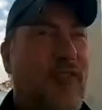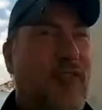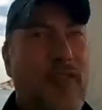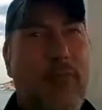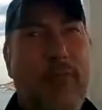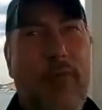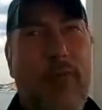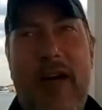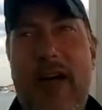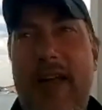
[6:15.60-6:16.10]
it
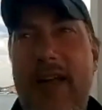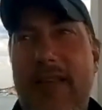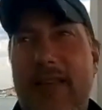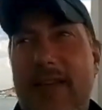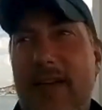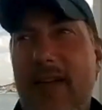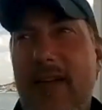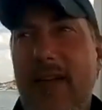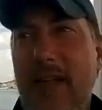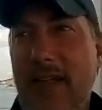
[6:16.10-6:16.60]
by the
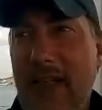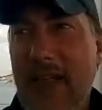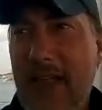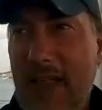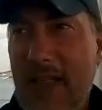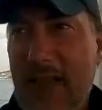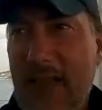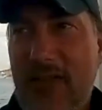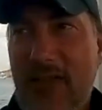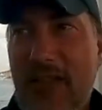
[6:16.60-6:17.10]

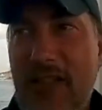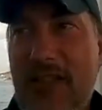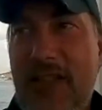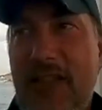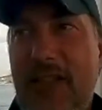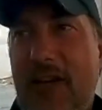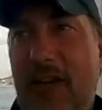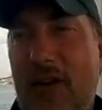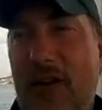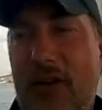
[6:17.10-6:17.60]

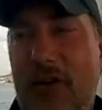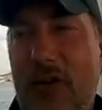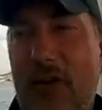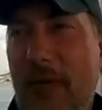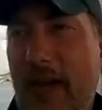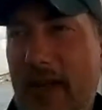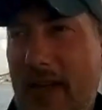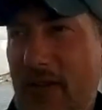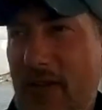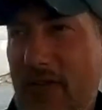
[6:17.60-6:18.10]
CTO,
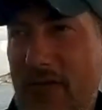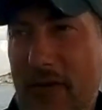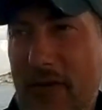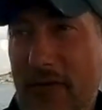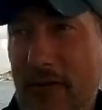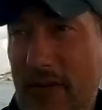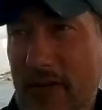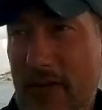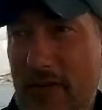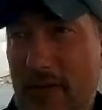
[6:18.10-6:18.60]
making sure
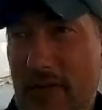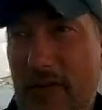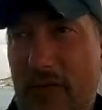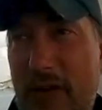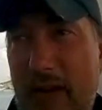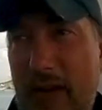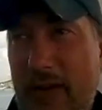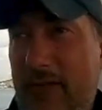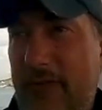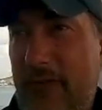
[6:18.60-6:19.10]
everything's
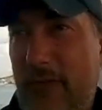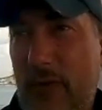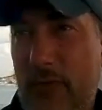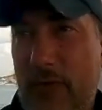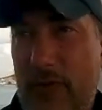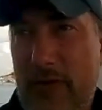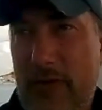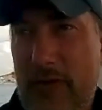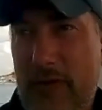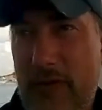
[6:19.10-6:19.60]
correct for what
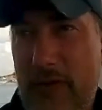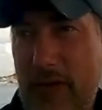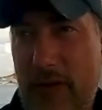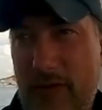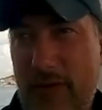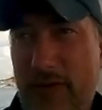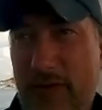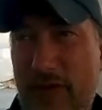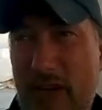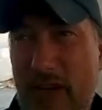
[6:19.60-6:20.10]
we do for
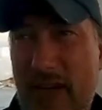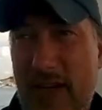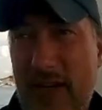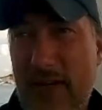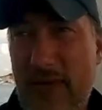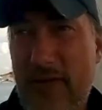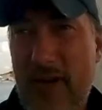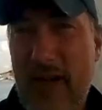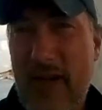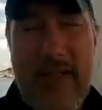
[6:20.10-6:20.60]
digital
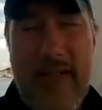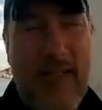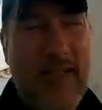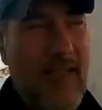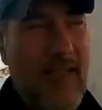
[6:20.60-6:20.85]
signage, right?